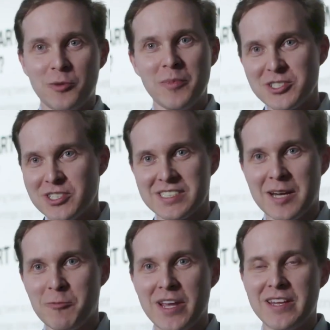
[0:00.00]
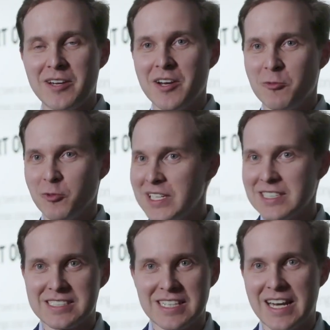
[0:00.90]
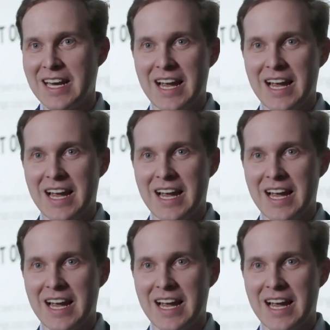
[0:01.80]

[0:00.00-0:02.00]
So much the same way that real estate